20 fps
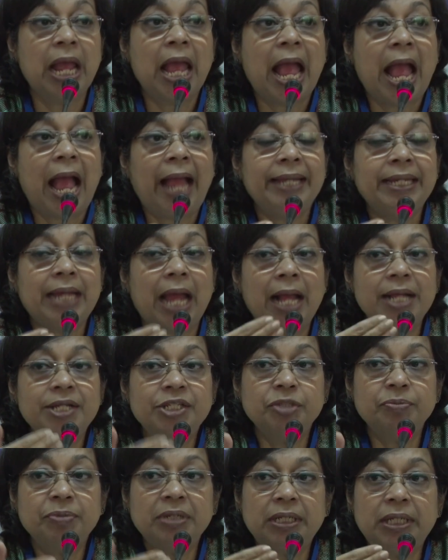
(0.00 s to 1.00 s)
And
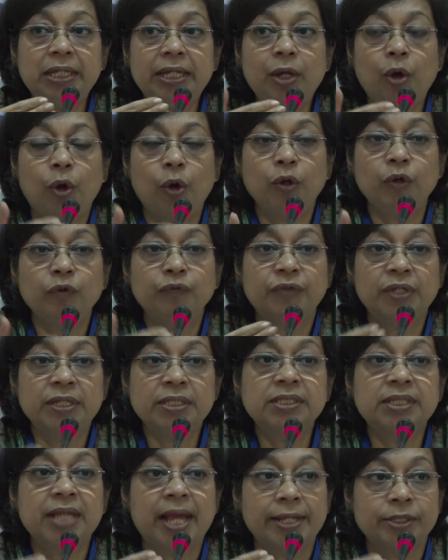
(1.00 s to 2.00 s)
ultimately, all of
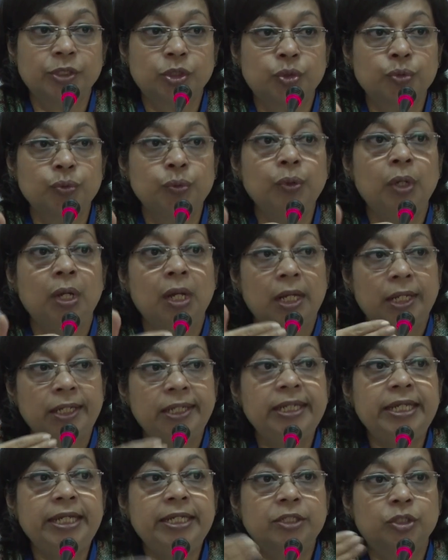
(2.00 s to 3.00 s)
this has to
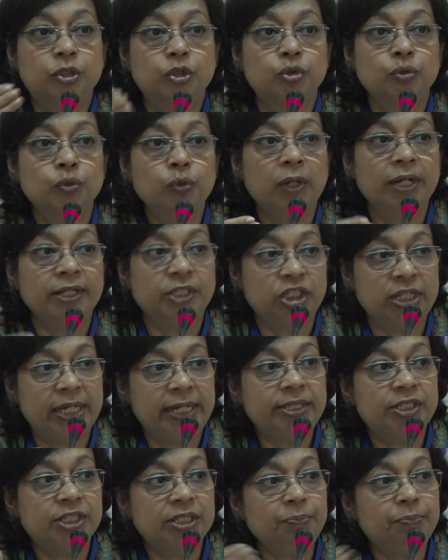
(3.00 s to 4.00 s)
lead to a
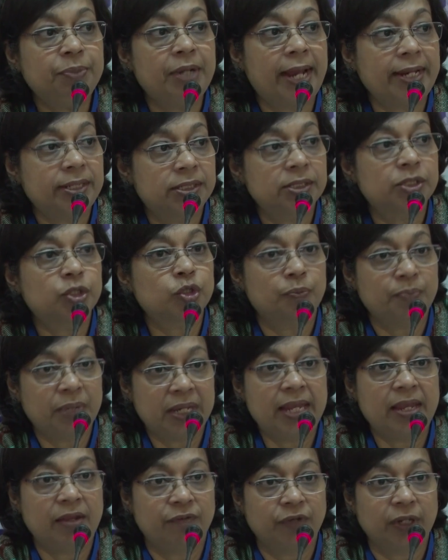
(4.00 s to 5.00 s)
change in practice or
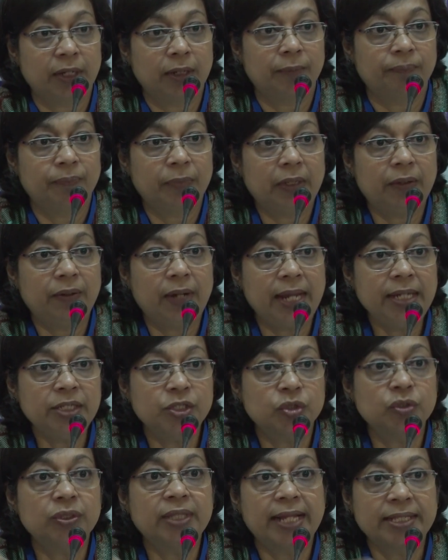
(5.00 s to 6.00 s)
behavior, right?
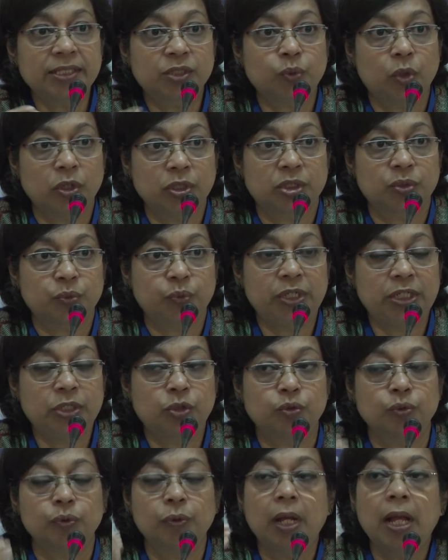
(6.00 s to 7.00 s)
So that's what we
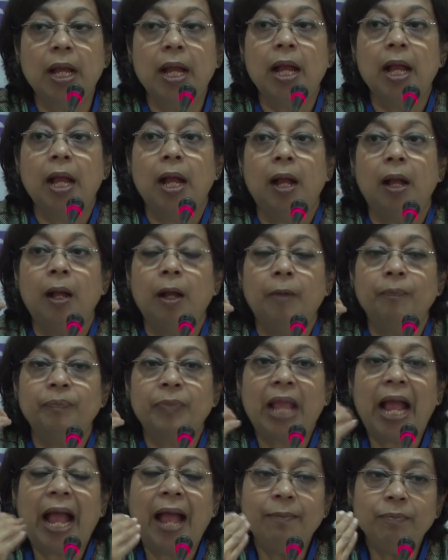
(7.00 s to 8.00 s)
do.
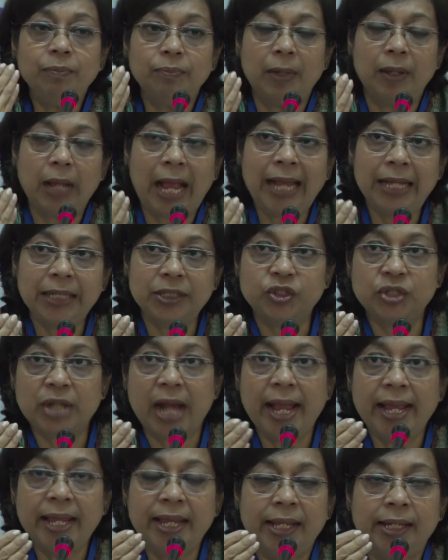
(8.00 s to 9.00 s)
I'll
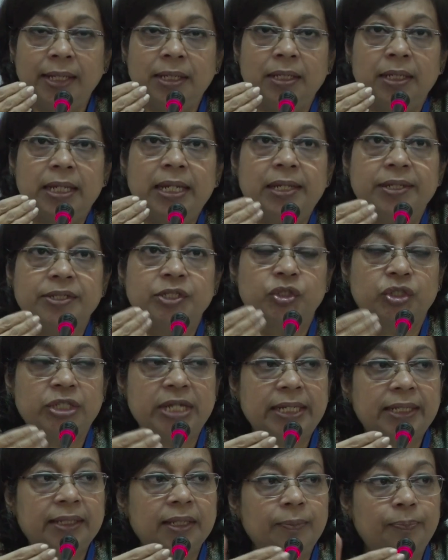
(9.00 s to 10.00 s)
try and
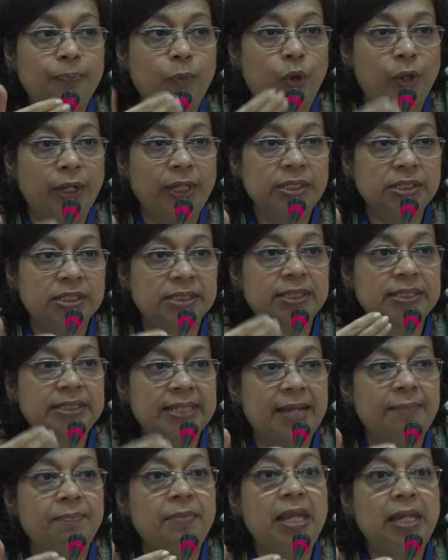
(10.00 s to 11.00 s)
illustrate the points that
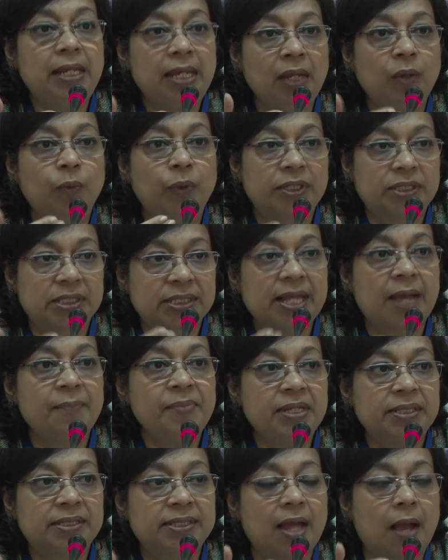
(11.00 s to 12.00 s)
I'm making with some
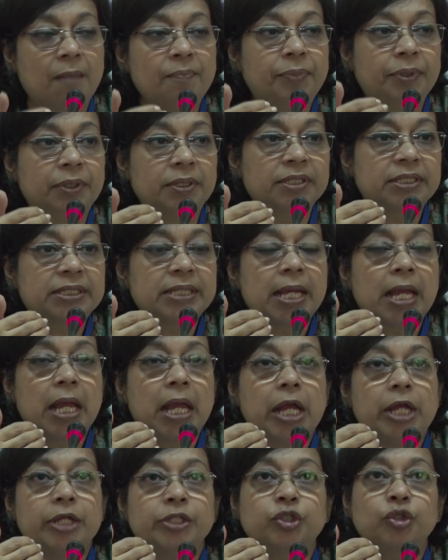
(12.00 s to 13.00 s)
examples.
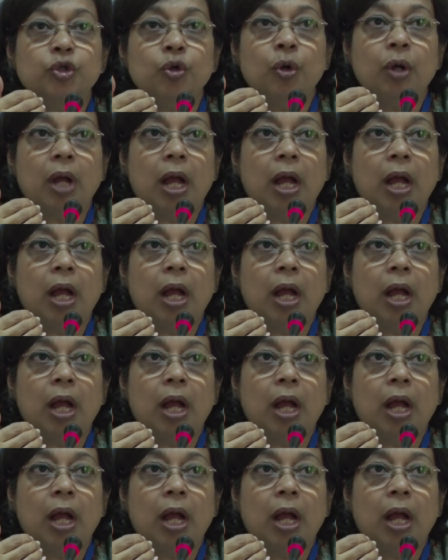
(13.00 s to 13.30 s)
So